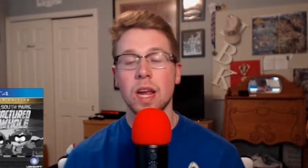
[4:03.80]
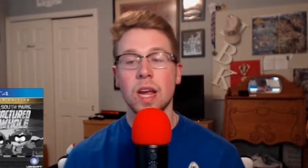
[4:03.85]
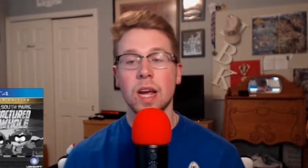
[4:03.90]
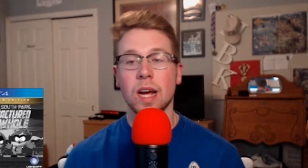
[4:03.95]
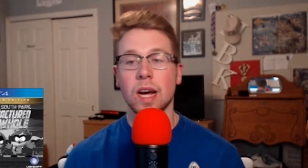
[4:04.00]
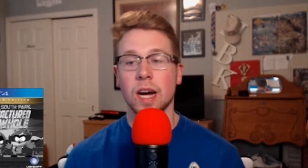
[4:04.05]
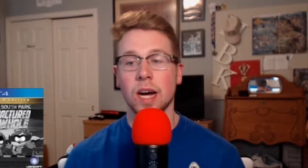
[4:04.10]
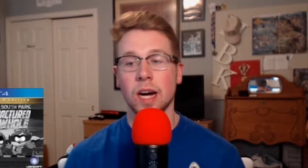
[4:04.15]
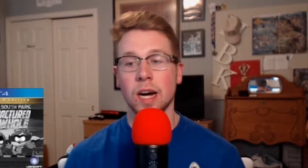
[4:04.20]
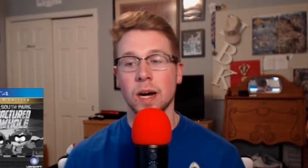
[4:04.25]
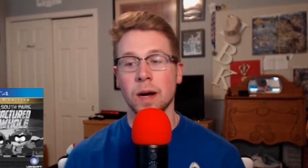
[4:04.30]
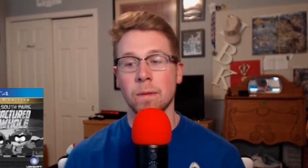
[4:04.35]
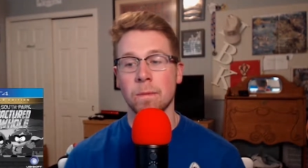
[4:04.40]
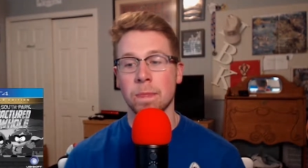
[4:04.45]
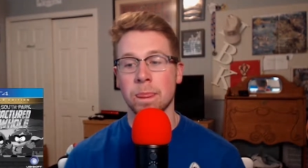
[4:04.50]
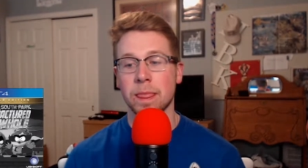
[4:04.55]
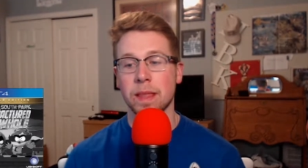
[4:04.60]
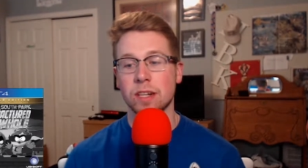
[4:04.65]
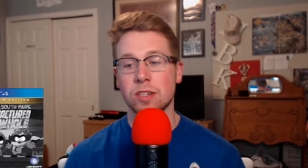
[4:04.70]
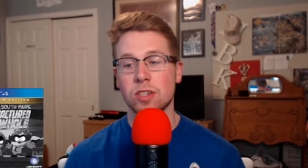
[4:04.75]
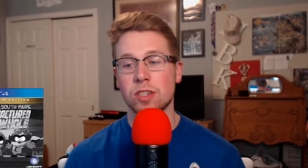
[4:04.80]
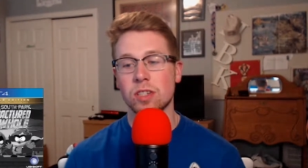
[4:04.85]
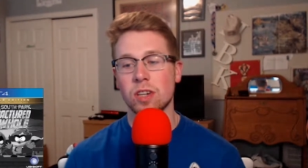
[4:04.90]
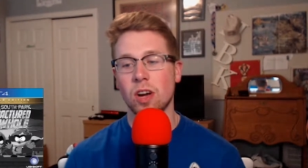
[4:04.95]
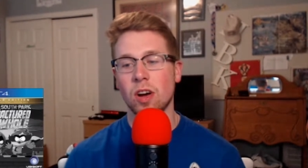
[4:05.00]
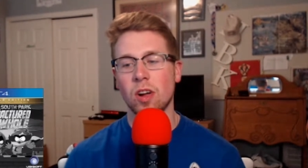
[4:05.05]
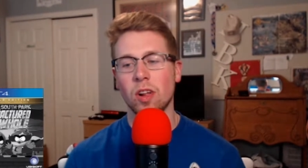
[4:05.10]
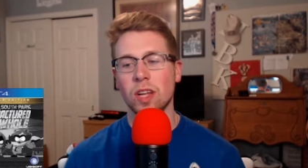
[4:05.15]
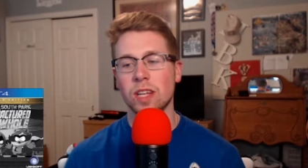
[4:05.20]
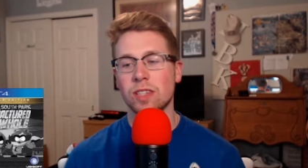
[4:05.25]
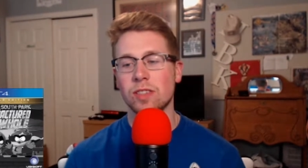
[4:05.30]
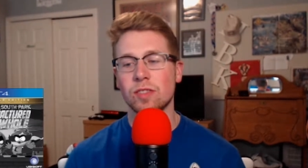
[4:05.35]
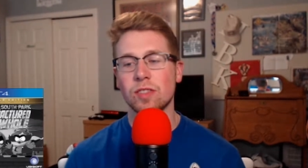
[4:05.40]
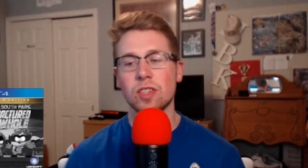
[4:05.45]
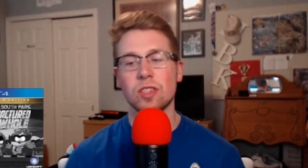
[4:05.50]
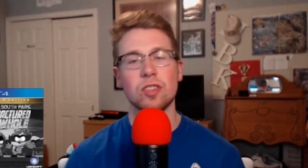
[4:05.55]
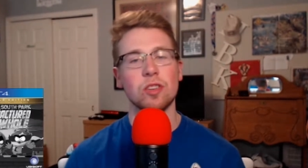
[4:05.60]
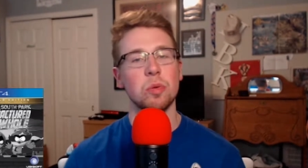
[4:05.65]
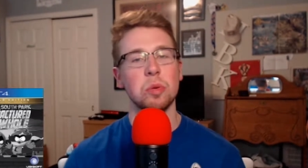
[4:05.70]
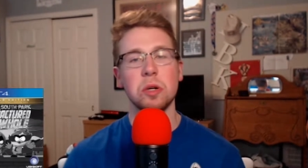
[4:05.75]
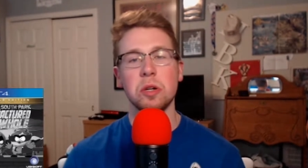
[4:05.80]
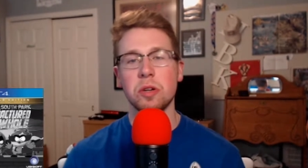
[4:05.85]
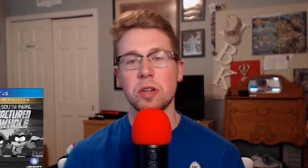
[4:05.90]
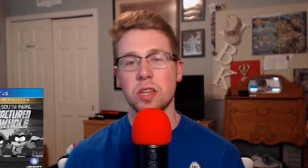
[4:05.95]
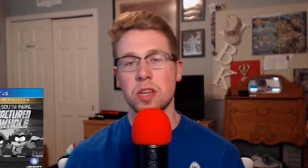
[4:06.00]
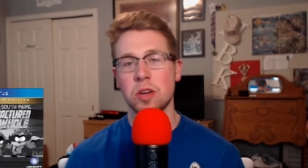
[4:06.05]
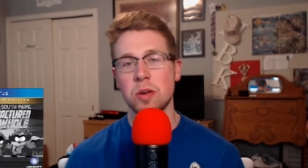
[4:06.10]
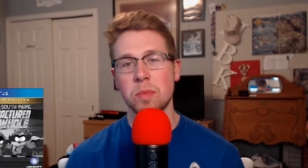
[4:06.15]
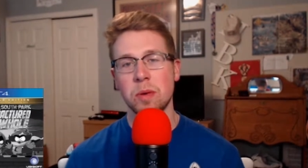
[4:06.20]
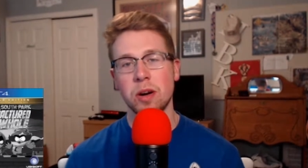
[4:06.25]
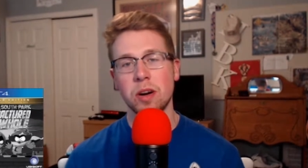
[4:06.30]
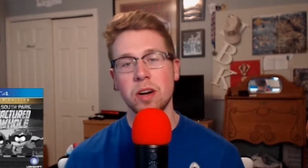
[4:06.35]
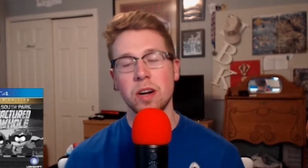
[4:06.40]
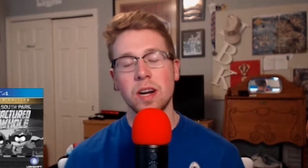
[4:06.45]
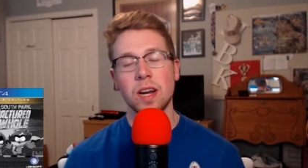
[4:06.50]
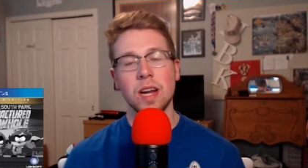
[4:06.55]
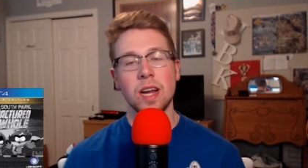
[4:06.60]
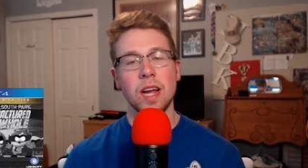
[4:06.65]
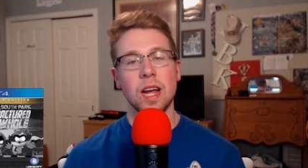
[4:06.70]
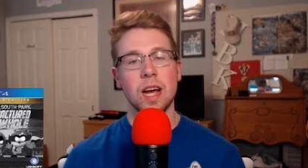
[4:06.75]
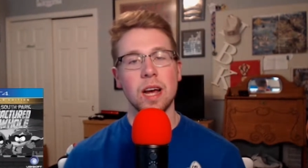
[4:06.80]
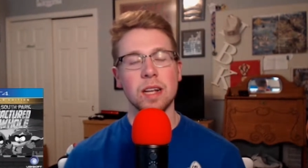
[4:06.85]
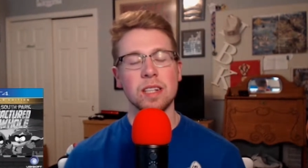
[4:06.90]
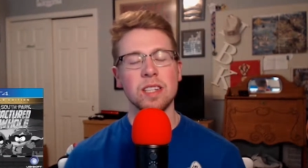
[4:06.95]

Um, it's just all it's just crude humor. Uh, it's